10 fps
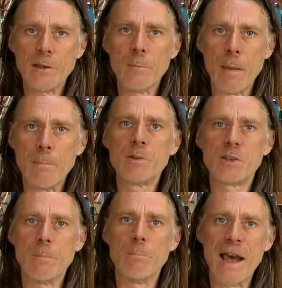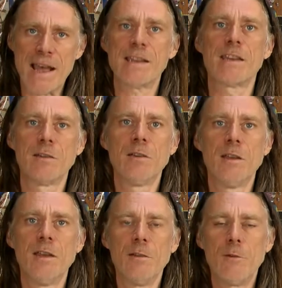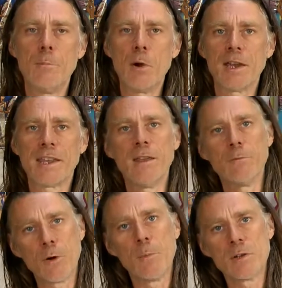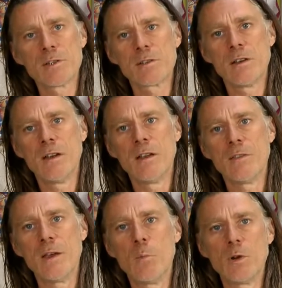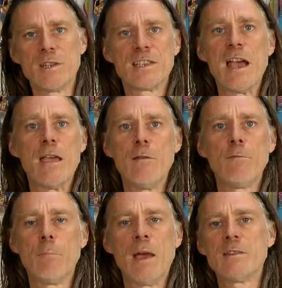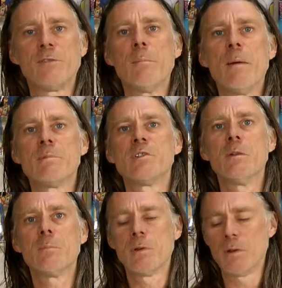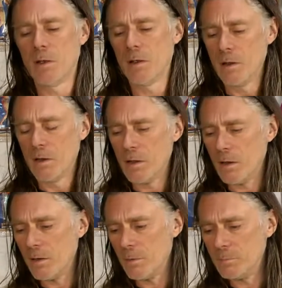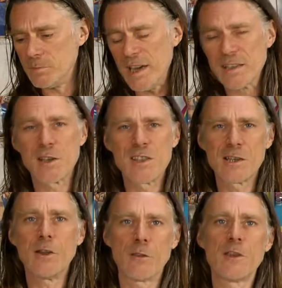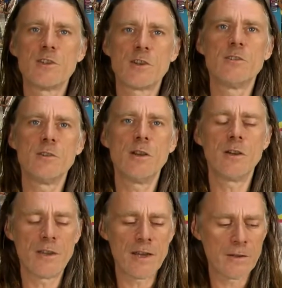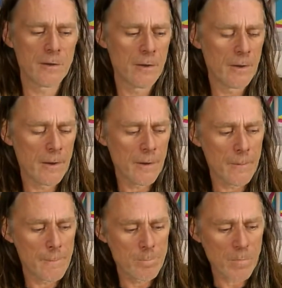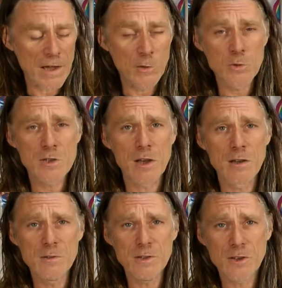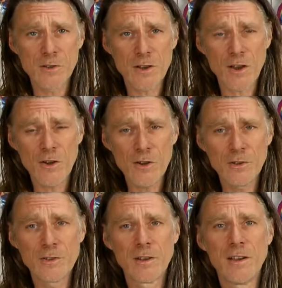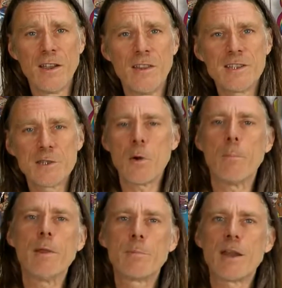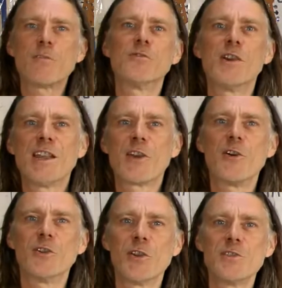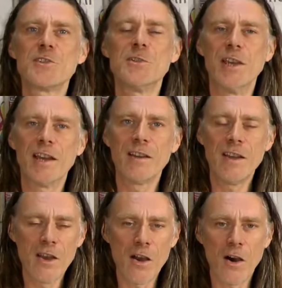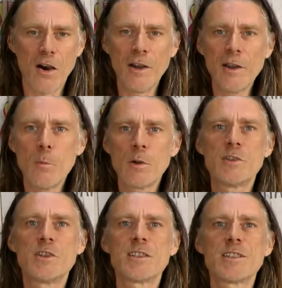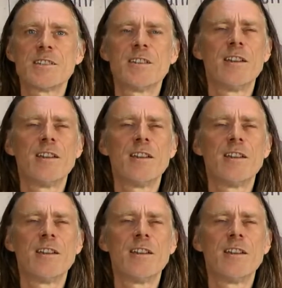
your membership back if you buy a kit from us. Then what you save pays for your membership. Yeah, so there's a lot of things you can do like that. And also you can earn, this is what people haven't really cottoned onto yet. I don't want to just,